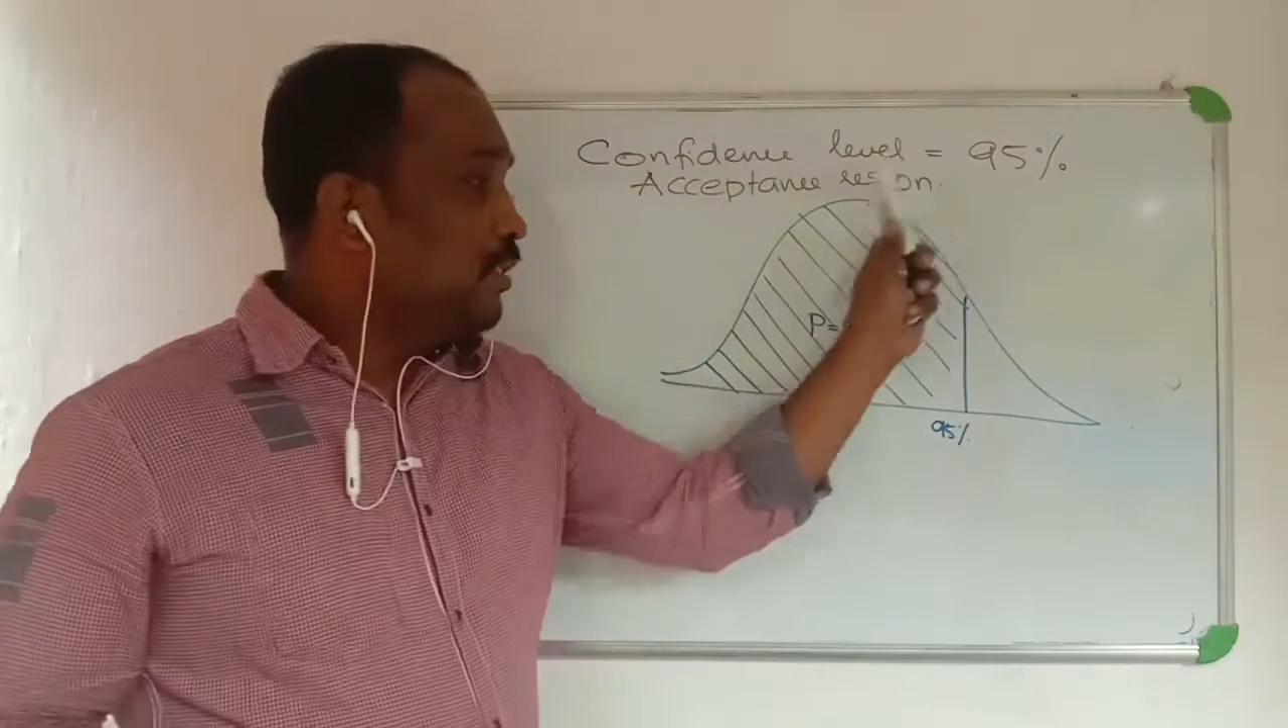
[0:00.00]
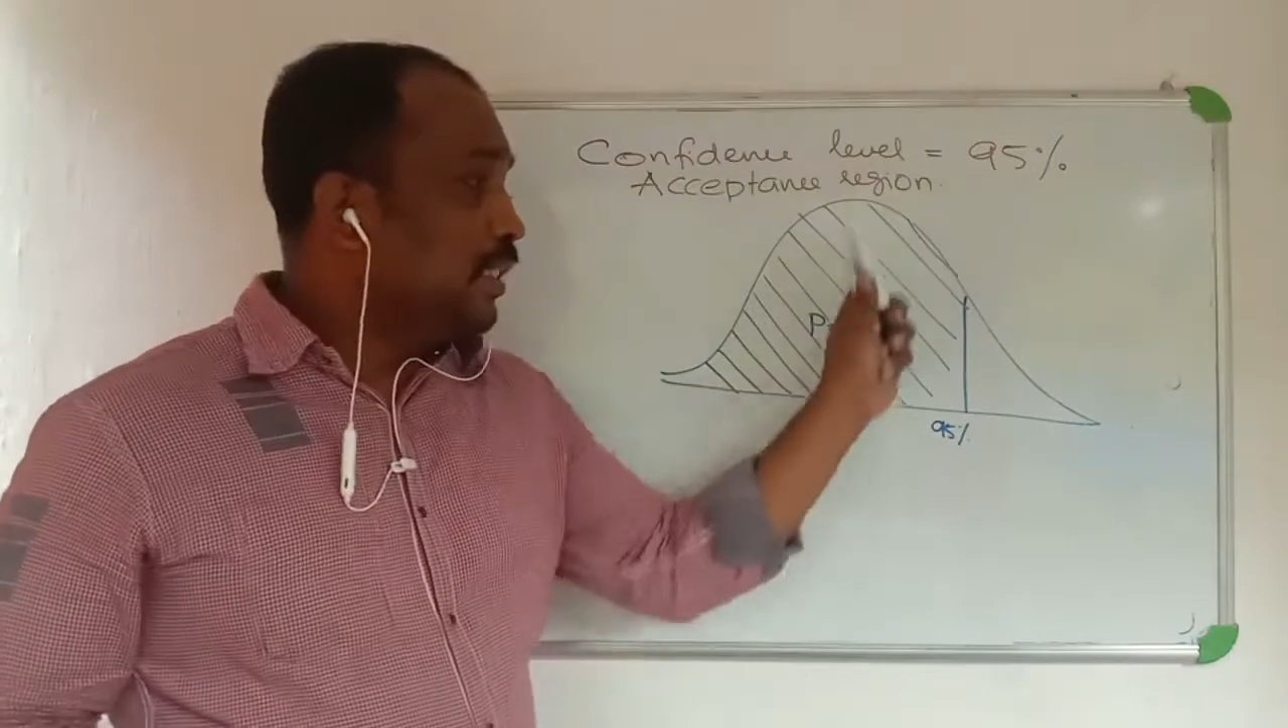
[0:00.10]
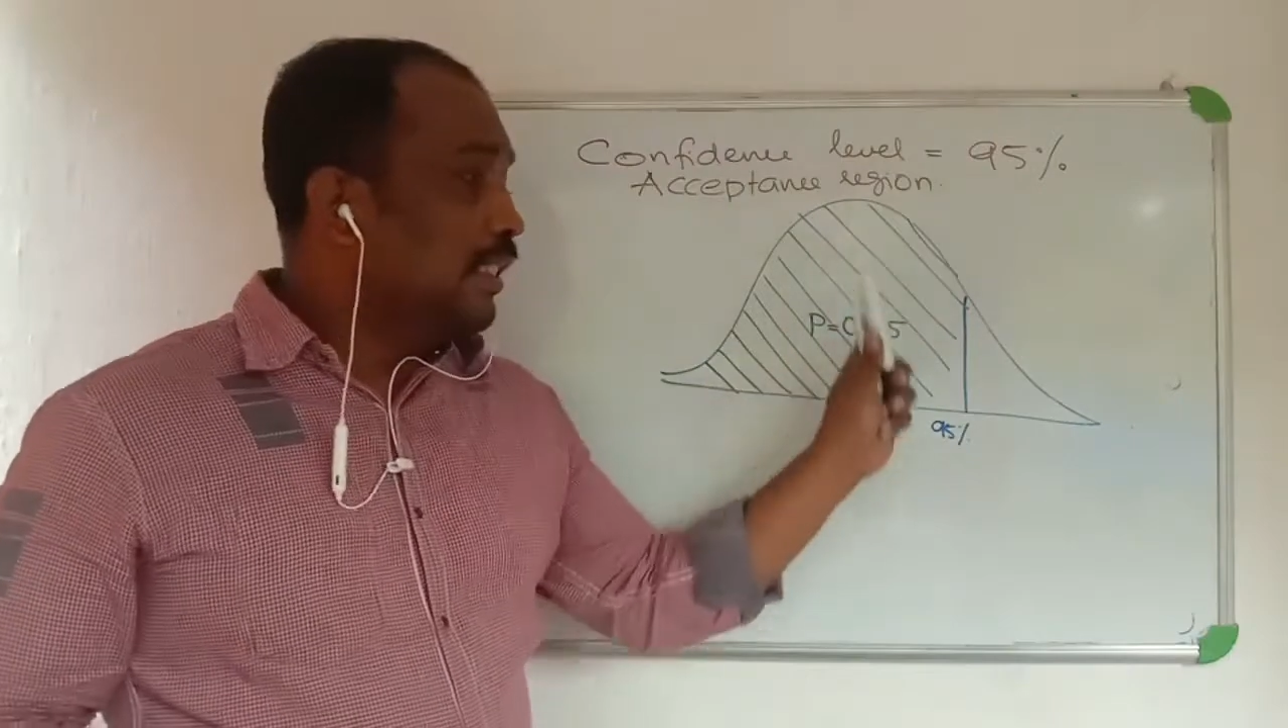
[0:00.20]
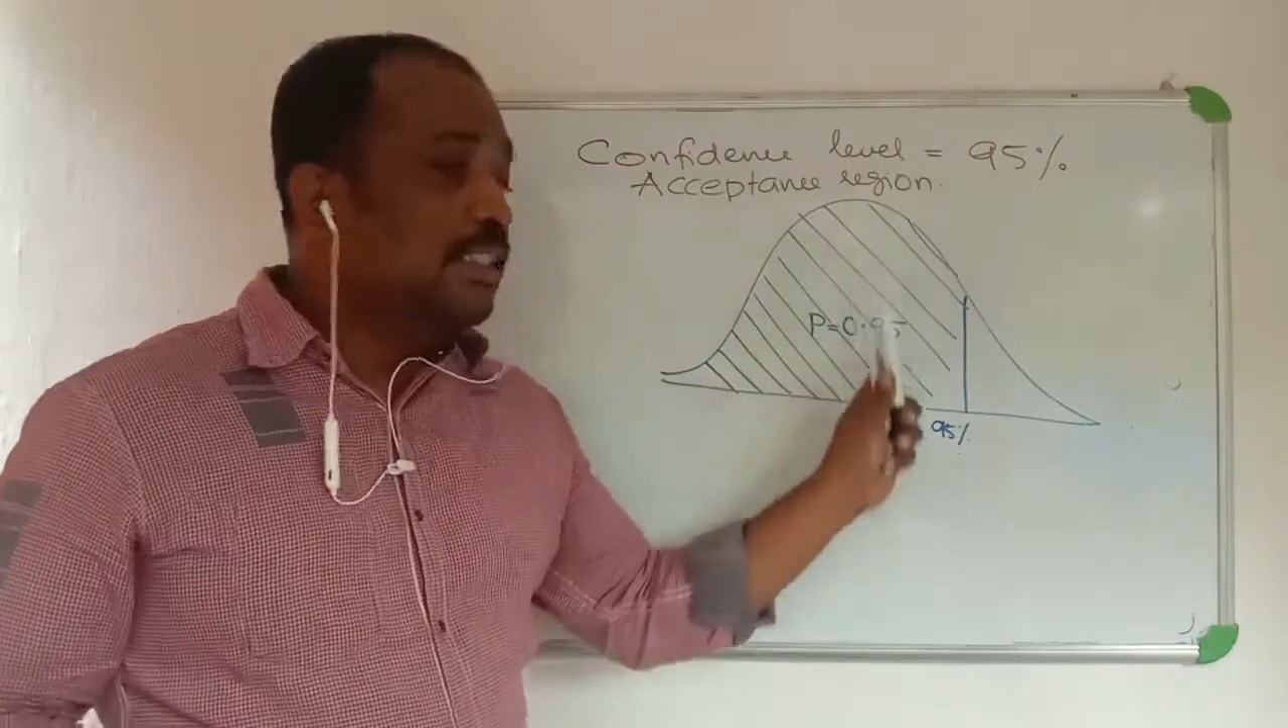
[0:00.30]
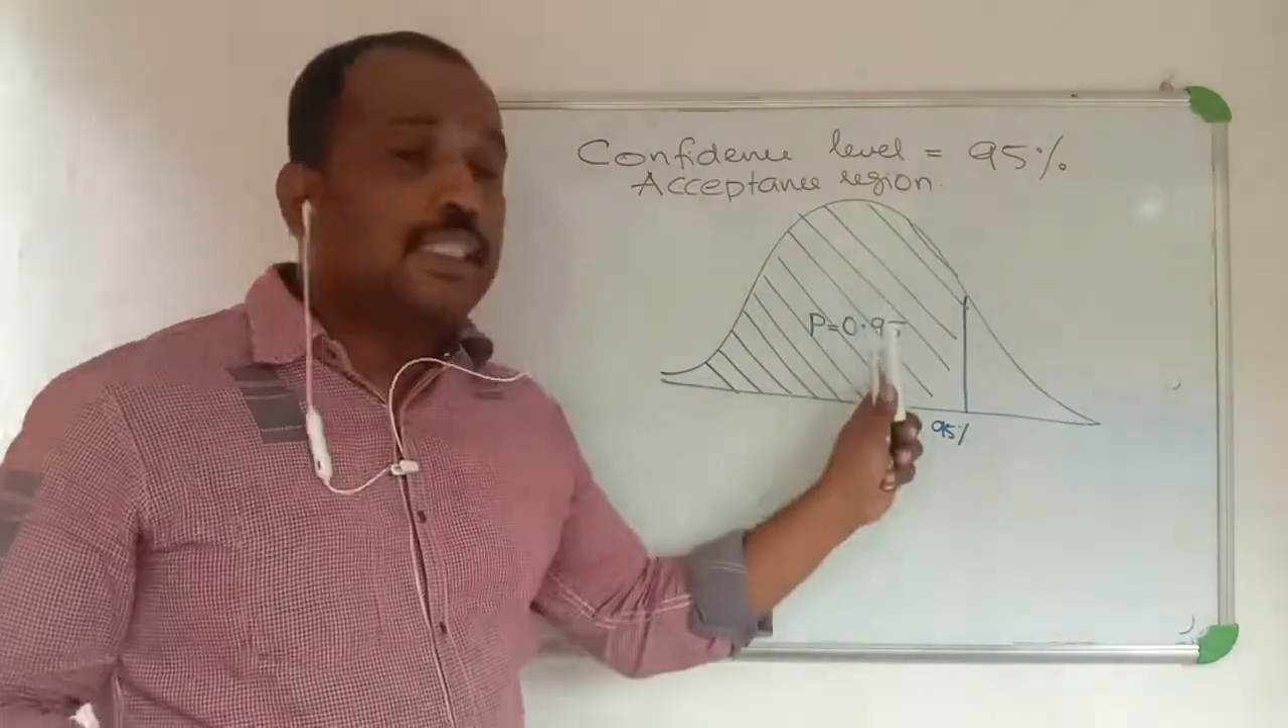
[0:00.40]

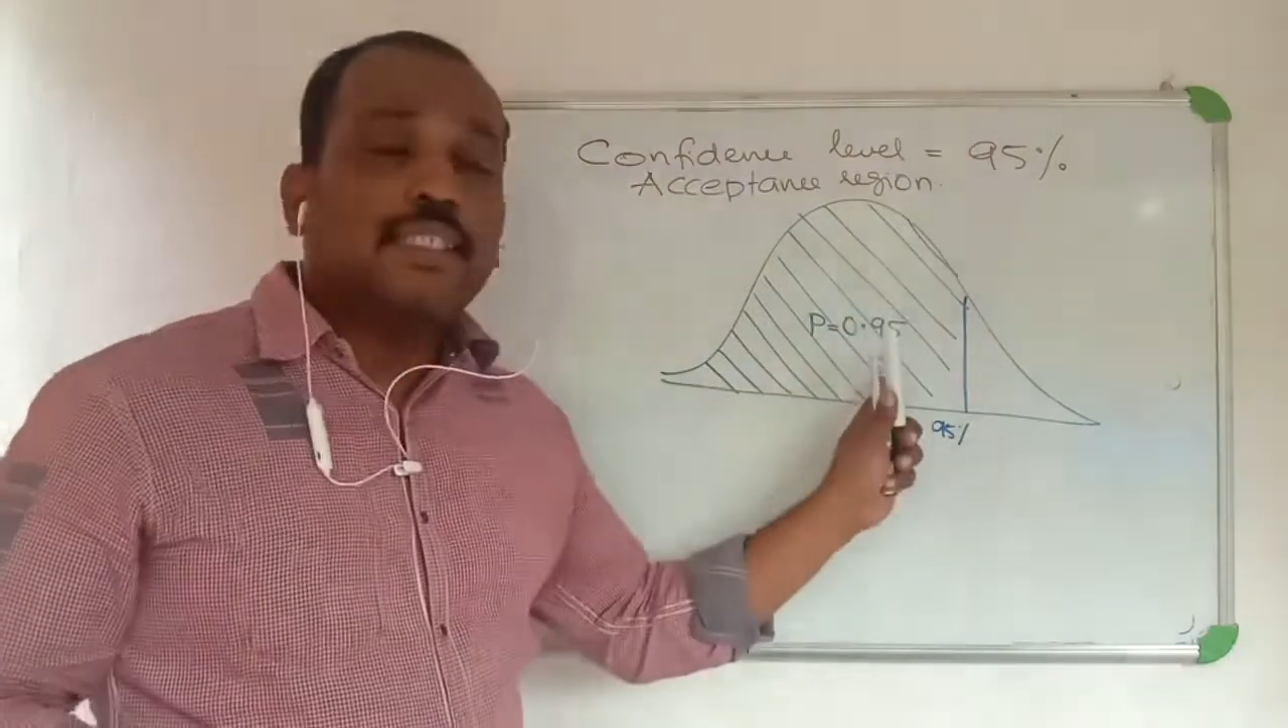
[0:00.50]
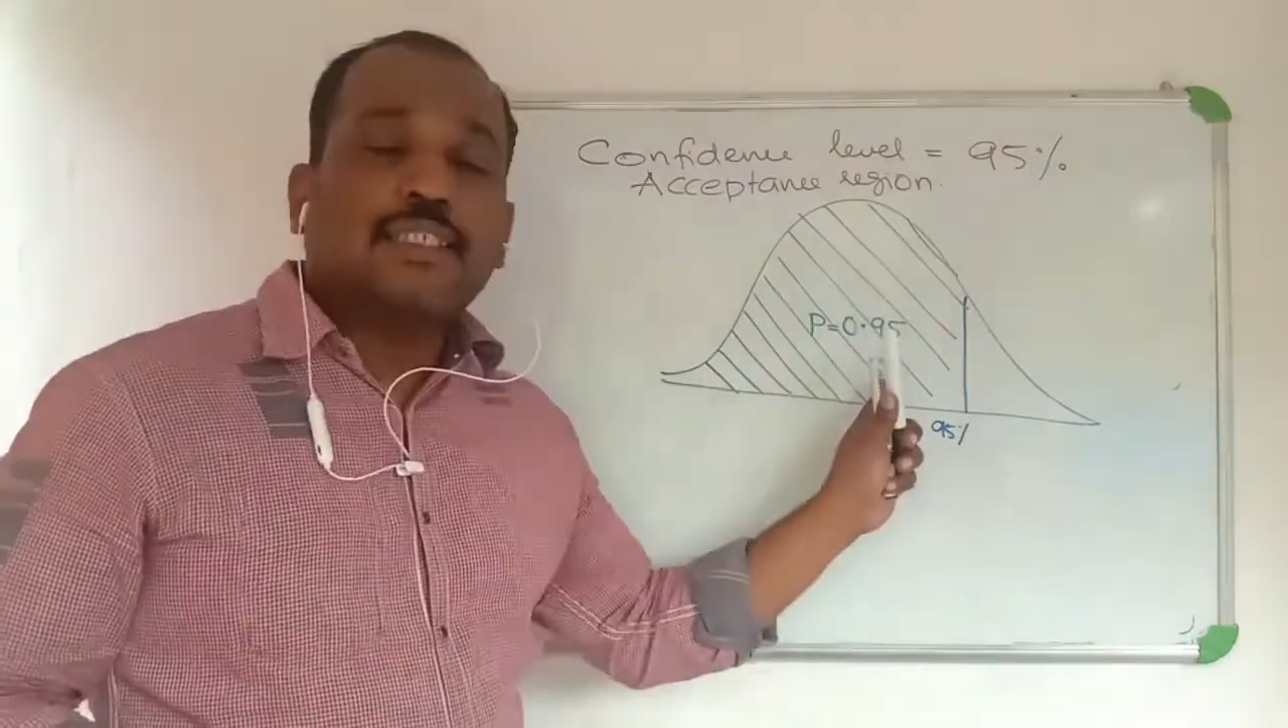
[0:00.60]
region is